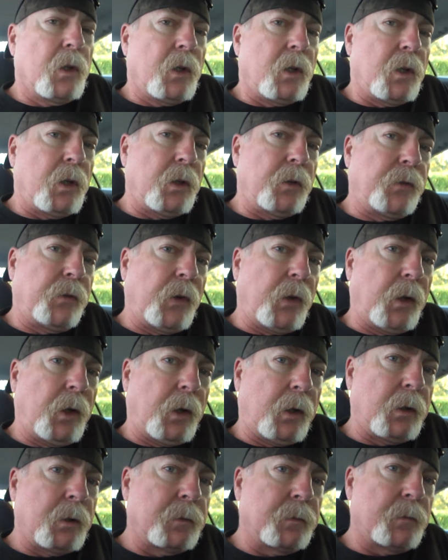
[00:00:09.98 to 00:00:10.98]
If
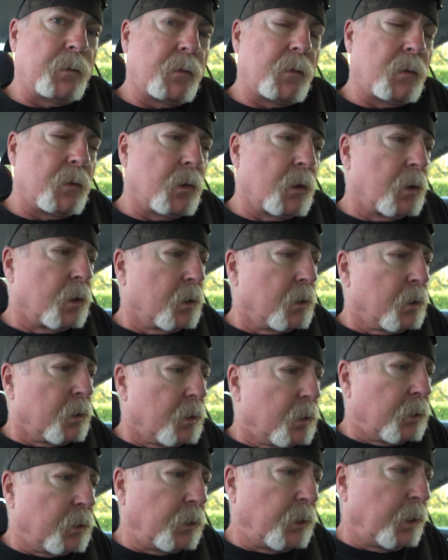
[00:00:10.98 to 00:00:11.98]

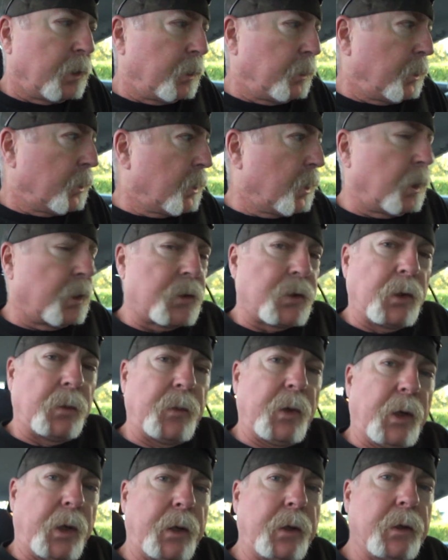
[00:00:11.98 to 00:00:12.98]
you get in your car
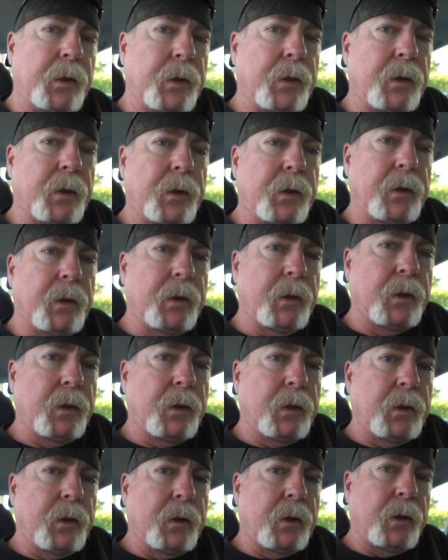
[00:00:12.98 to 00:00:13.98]
someday
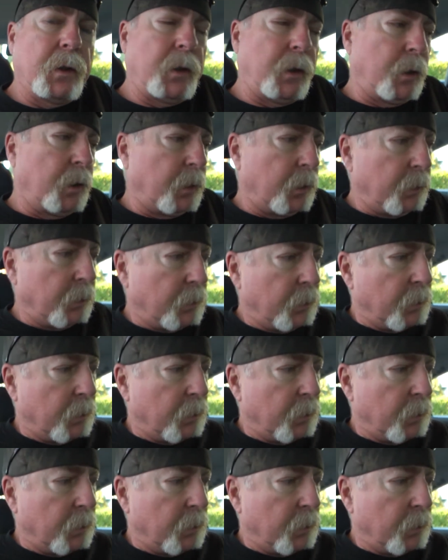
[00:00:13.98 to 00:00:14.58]
and